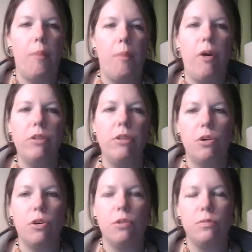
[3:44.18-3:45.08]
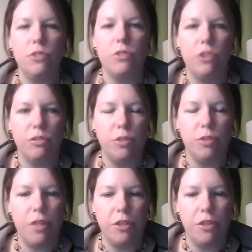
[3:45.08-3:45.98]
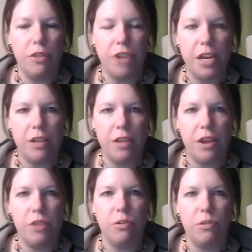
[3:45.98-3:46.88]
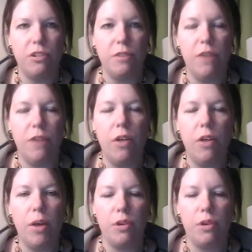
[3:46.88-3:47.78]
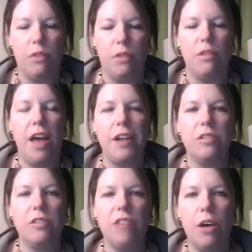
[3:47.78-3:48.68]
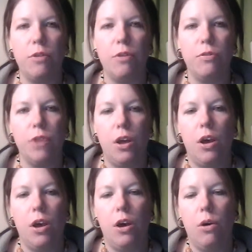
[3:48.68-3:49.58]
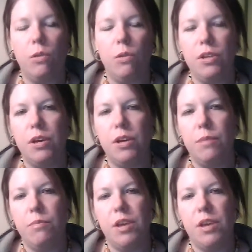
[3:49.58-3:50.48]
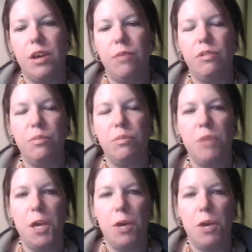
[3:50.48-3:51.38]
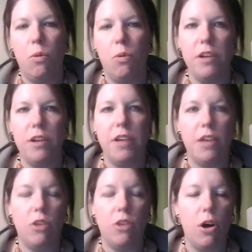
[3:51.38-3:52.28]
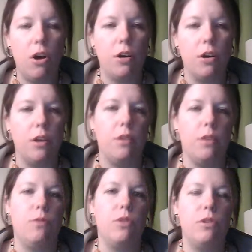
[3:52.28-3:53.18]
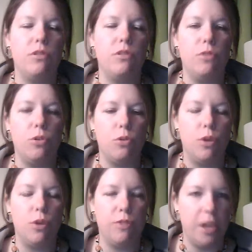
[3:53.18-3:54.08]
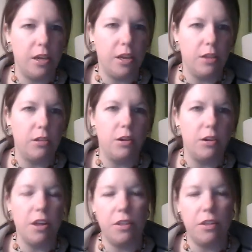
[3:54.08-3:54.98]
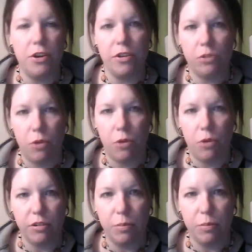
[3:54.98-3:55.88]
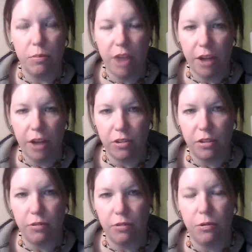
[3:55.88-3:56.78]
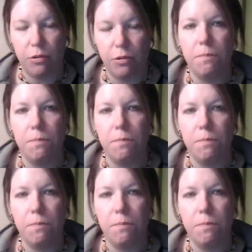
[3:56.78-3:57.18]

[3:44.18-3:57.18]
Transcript: Also, just with the training that he was to develop, that itself only being able to be 1 day long. For those of you who have taken the Learning Theories course prior to this one,